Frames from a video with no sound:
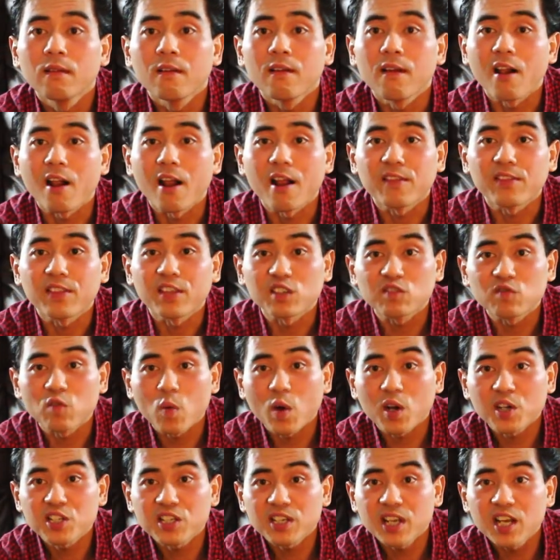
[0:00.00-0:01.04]
All right, thanks for
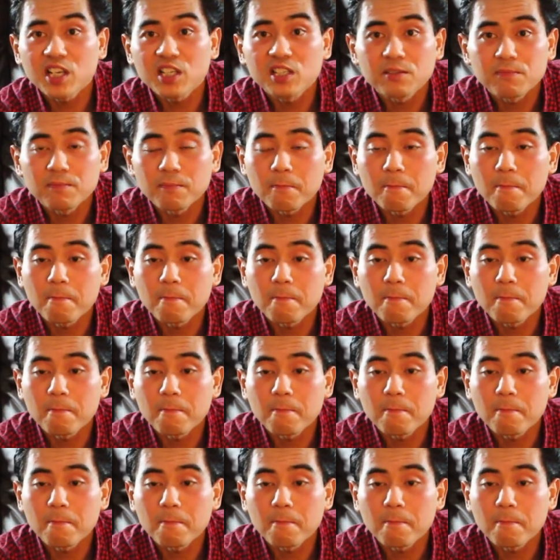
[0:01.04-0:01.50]
watching, guys.